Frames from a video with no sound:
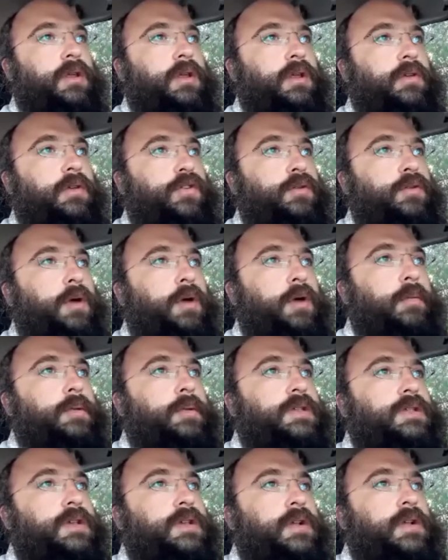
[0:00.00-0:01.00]
a few
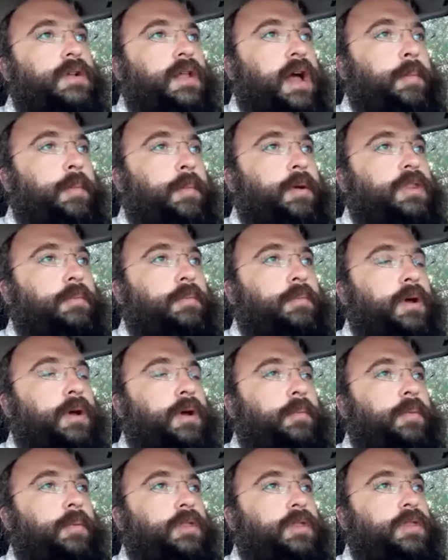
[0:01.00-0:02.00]
moments about
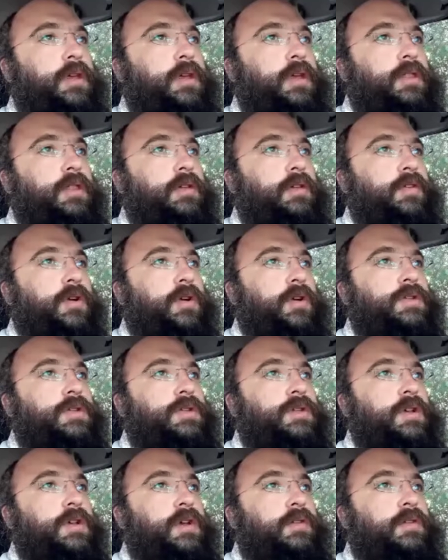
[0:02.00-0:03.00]
the verse